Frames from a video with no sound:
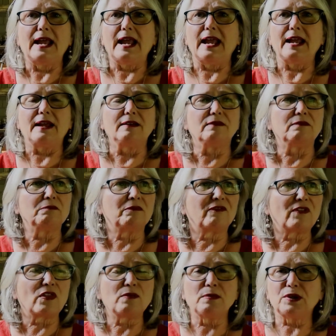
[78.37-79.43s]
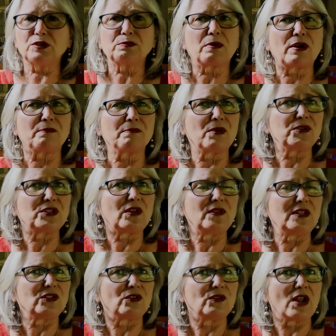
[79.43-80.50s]
And for the most part, most of
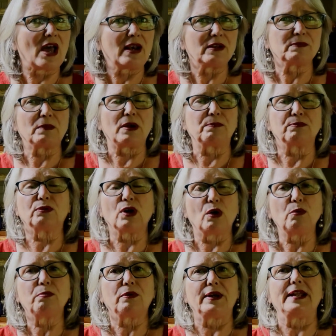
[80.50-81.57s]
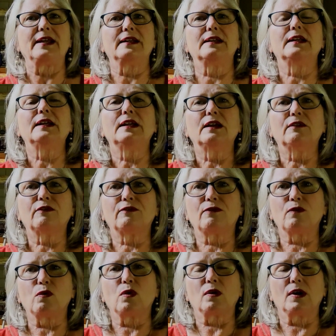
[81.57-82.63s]
these are not appropriate
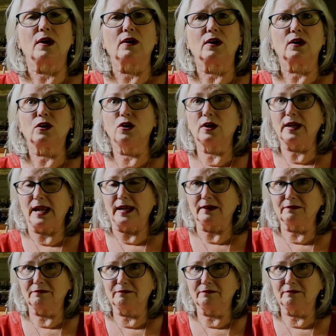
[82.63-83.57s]
for cooking.